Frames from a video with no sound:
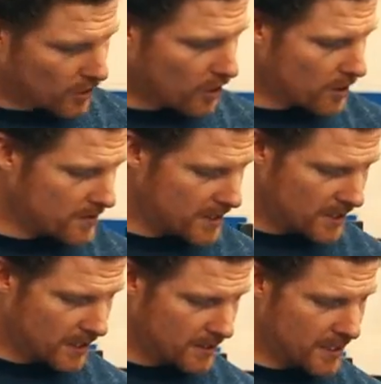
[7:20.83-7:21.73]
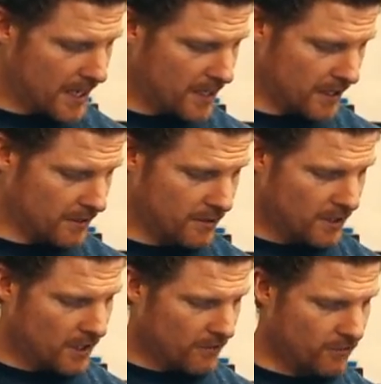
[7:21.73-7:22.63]
the arm is I take it
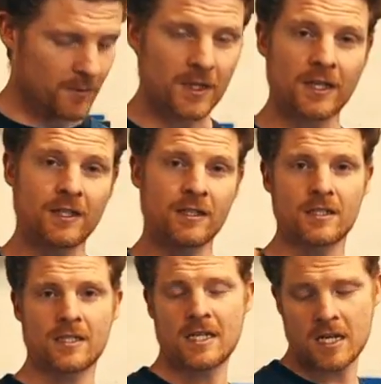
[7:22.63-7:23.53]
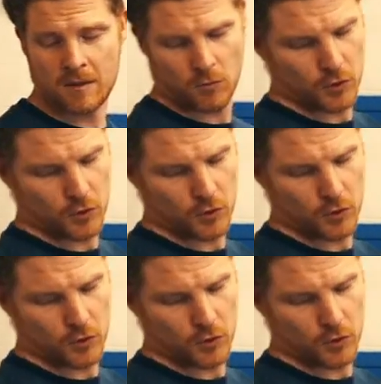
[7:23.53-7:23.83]
from the seam,